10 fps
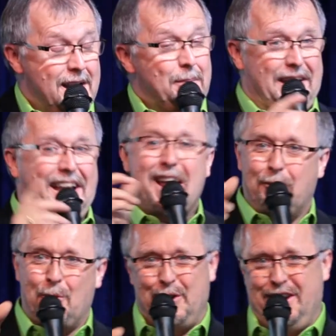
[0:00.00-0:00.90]
But I got to
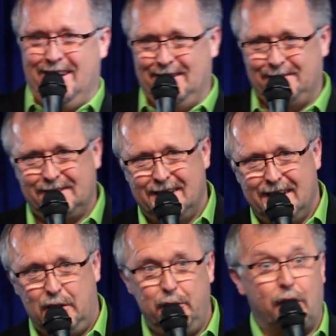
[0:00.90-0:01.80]
warn you,
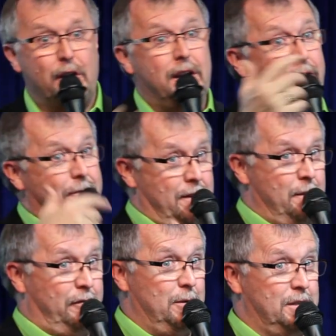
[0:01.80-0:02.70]
you've heard it from
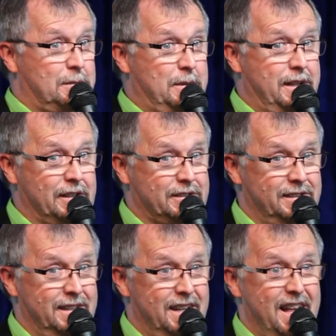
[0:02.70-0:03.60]
a of the
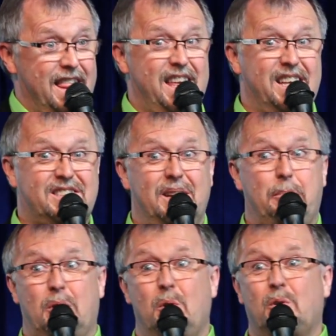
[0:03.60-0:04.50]
speakers. This
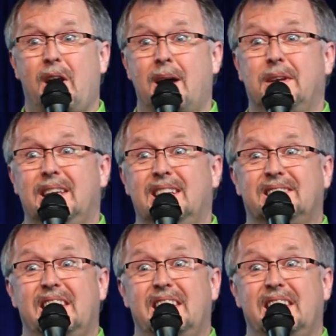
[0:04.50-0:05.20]
program is